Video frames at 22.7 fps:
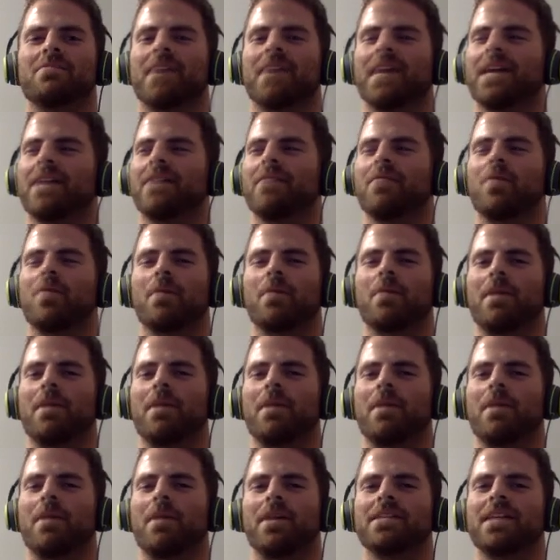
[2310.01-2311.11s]
Like one of my
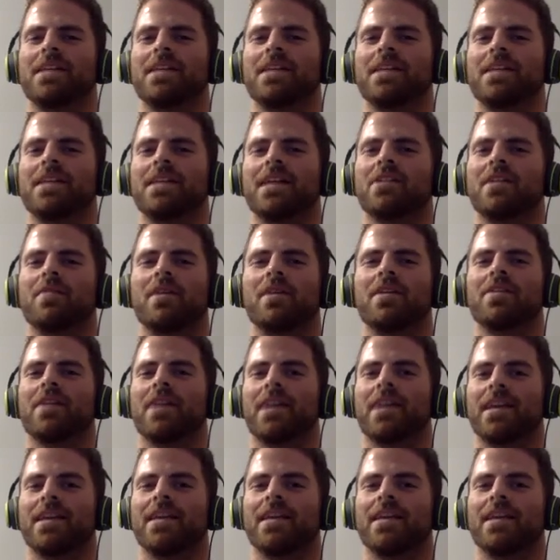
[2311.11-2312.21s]
buddies that I train with,
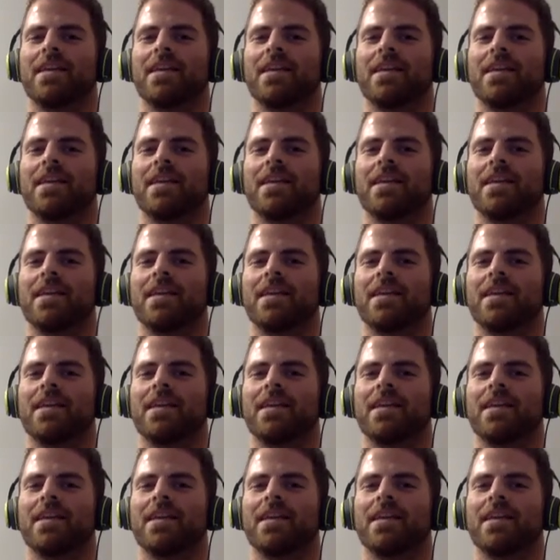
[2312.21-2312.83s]
like he